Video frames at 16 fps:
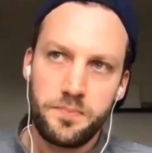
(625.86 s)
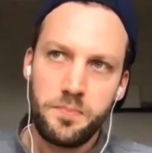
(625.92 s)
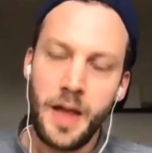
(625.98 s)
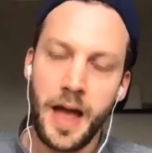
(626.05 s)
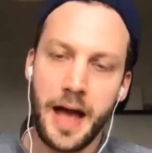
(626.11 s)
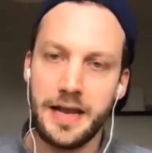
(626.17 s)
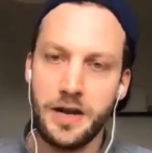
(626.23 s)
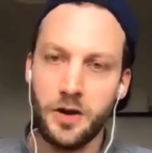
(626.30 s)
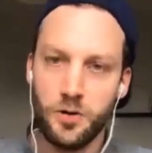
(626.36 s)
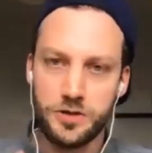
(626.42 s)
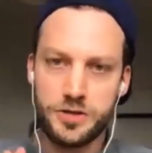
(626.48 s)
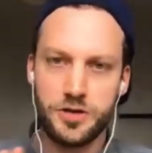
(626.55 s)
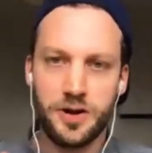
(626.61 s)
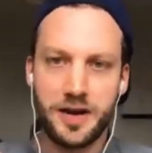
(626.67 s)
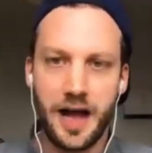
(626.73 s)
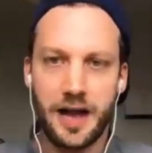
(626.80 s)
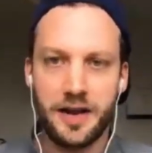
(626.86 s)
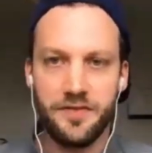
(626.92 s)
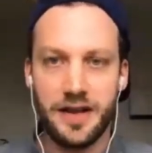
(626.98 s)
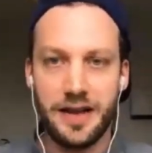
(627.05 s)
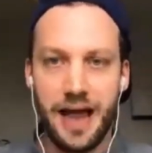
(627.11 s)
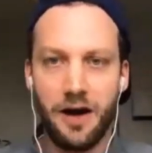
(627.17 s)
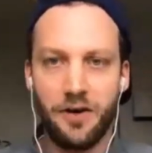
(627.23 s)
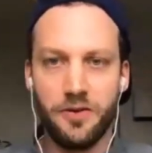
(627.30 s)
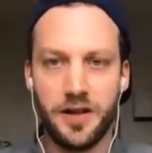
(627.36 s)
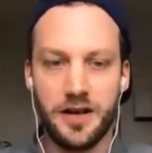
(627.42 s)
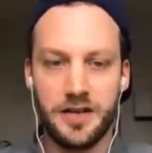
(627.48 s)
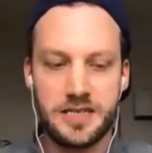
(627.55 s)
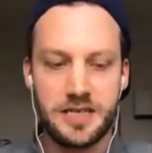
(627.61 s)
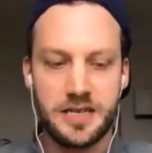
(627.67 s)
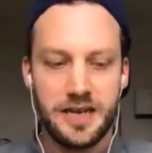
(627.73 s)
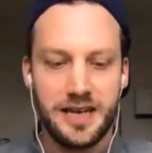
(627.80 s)
and then also kind of allowed
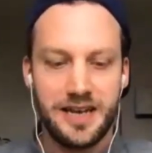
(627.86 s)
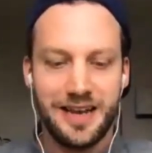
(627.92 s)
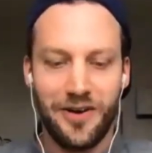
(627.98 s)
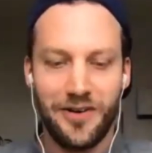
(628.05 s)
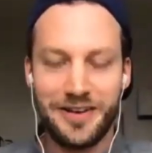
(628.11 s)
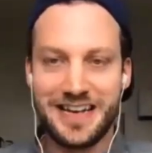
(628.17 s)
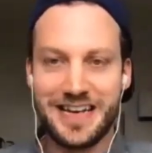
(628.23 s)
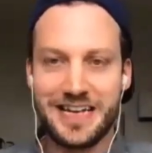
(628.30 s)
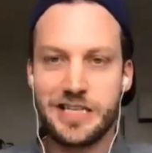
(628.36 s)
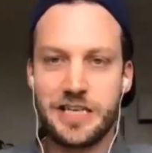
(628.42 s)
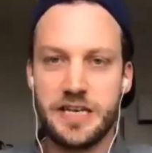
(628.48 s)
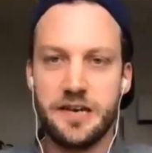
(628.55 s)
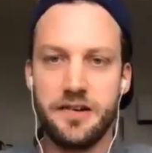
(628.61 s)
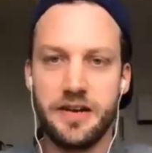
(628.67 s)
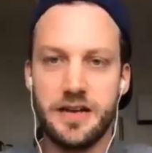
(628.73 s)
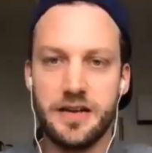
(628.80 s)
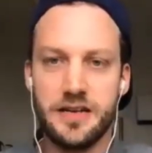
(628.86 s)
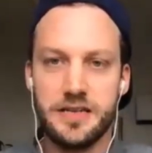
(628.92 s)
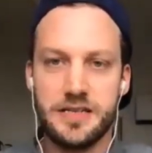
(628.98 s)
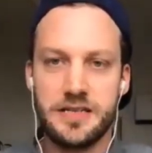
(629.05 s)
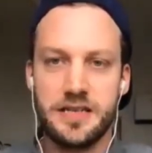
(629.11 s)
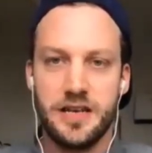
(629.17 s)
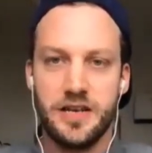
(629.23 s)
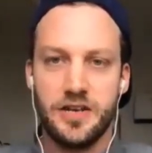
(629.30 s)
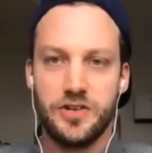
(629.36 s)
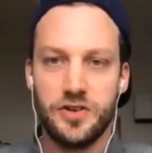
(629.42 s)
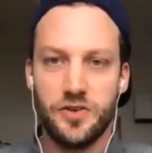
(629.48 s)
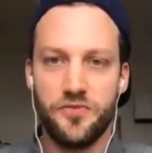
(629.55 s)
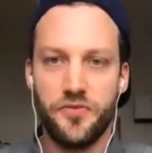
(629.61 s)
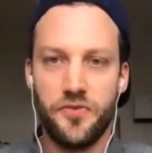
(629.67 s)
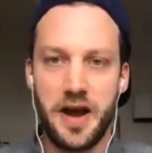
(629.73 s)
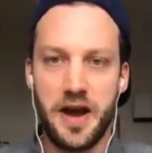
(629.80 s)
us on the exteriors to
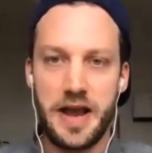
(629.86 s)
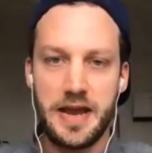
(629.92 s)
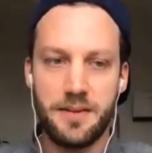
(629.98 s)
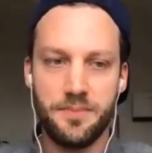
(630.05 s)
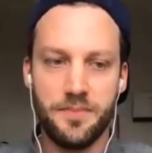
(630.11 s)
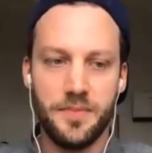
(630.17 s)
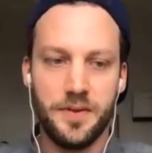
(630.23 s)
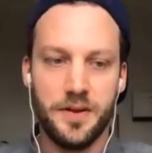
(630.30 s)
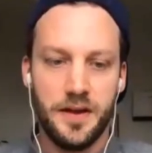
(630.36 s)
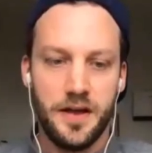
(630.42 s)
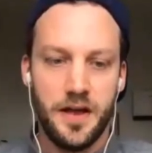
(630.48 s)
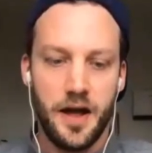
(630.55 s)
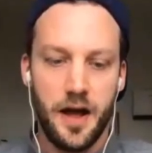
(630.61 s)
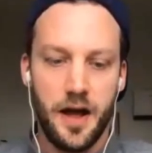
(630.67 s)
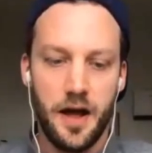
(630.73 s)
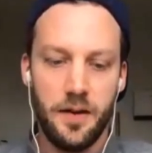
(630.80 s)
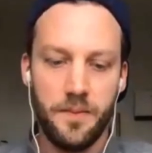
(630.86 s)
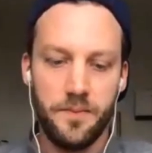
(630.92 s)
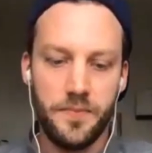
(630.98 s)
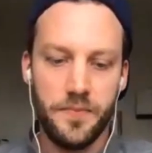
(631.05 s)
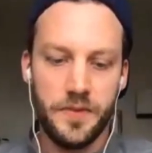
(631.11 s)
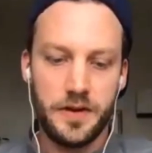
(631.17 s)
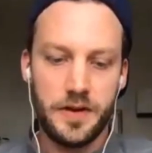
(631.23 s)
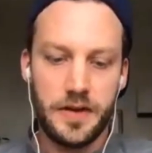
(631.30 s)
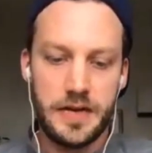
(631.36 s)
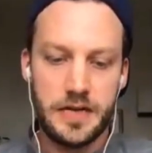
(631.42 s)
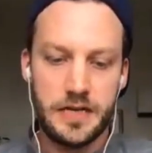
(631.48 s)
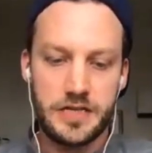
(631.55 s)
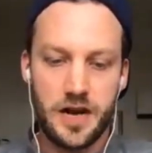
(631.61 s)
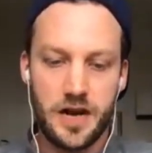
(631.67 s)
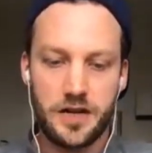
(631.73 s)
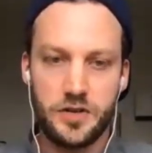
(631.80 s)
frame um, in a
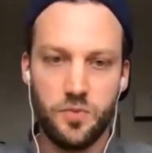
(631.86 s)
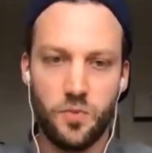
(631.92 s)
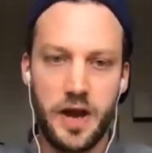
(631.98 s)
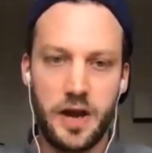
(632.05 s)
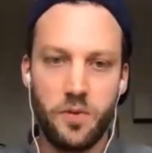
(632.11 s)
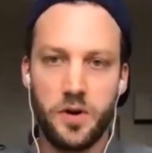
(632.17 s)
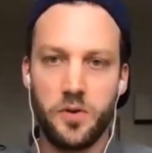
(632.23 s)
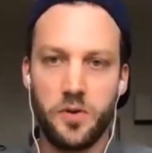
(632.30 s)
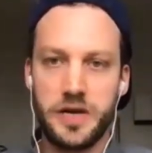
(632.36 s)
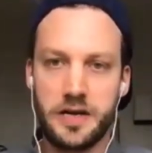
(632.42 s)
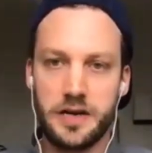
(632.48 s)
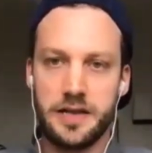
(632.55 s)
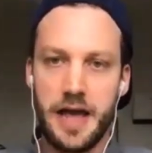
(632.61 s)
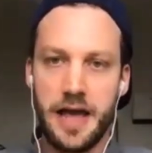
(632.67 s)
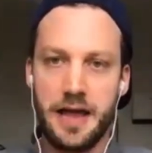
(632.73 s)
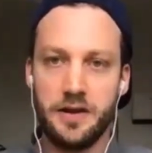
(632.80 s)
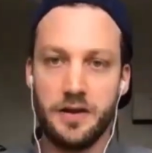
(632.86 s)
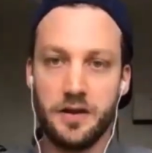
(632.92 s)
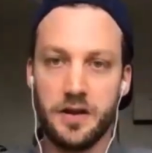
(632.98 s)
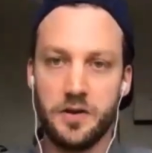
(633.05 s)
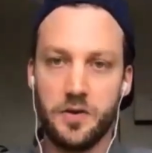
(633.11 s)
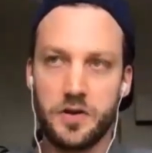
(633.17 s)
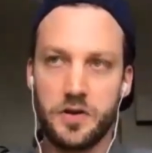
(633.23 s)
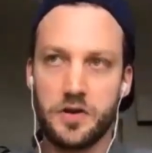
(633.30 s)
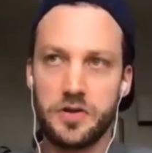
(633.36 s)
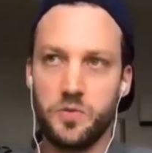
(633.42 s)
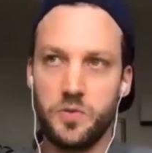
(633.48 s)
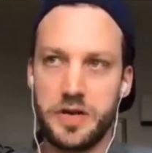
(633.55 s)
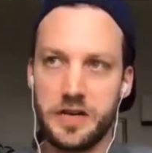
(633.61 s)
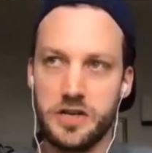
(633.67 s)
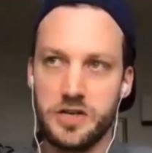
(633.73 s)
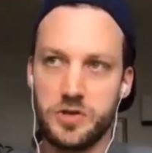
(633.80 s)
certain way where we could then
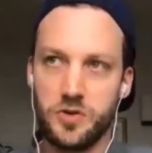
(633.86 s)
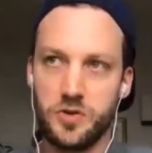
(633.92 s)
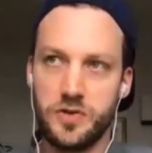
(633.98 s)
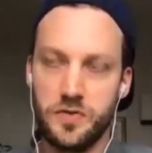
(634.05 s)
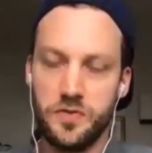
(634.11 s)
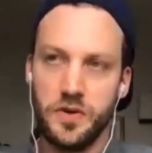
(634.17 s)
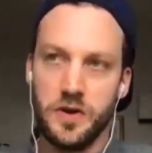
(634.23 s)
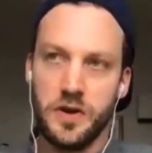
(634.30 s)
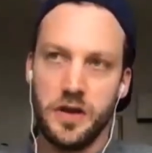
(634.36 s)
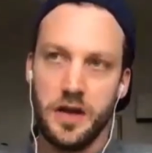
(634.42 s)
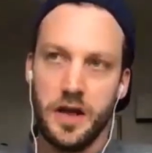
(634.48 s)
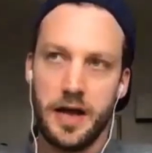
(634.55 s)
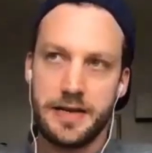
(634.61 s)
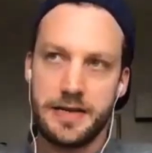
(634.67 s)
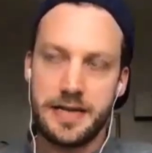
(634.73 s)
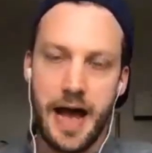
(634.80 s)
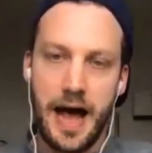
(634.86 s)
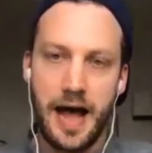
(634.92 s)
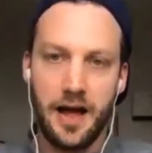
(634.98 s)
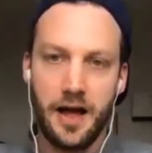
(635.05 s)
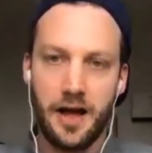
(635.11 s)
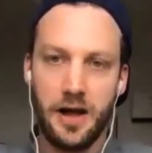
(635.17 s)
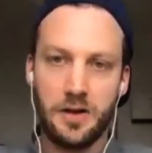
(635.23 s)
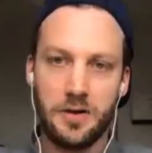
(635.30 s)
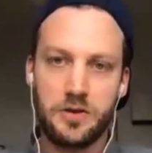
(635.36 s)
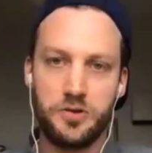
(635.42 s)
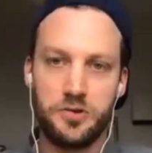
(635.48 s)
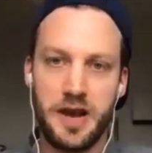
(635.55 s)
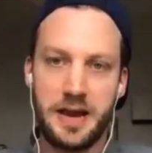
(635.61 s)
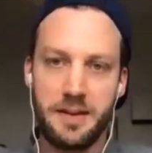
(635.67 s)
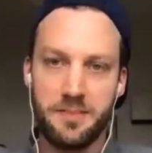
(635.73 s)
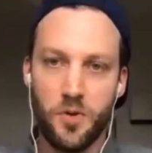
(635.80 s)
we could sort of attack, uh,
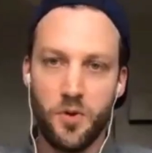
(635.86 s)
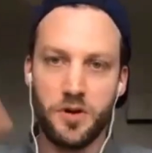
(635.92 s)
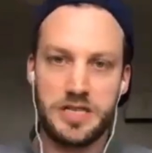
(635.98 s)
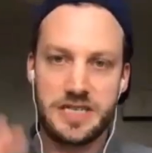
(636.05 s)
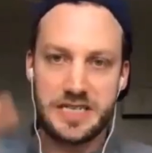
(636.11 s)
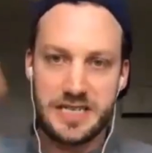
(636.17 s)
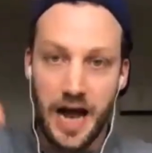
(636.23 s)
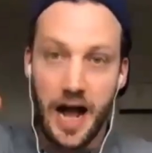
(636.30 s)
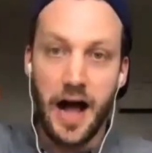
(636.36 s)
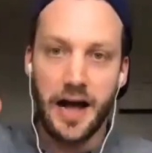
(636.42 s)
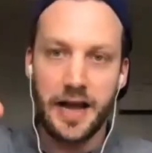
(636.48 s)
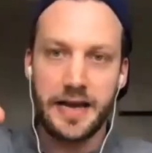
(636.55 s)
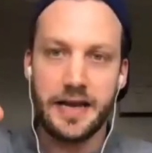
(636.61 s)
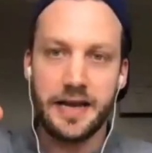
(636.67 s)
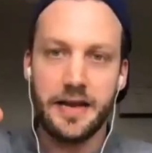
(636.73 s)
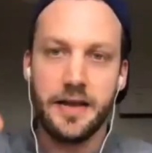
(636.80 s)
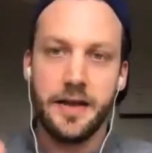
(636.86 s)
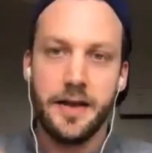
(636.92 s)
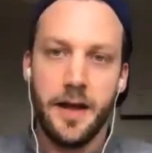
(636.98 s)
create more sky.